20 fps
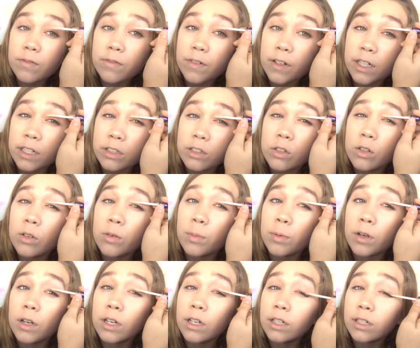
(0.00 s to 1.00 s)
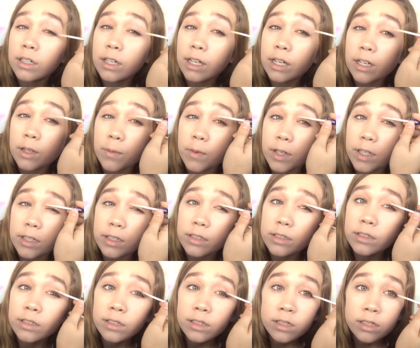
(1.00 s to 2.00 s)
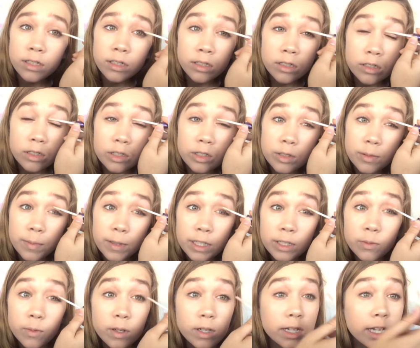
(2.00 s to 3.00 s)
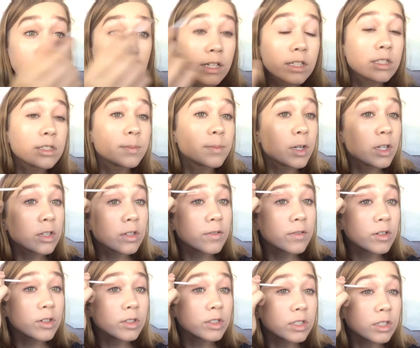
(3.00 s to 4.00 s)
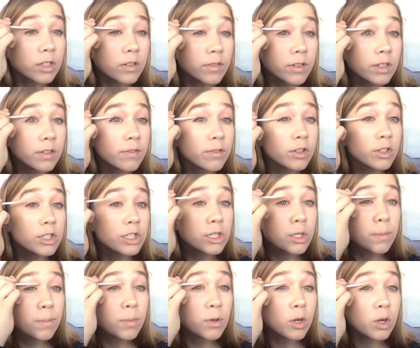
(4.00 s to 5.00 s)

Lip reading: a whole product anyways, so I may as well get a smaller version of it for cheaper.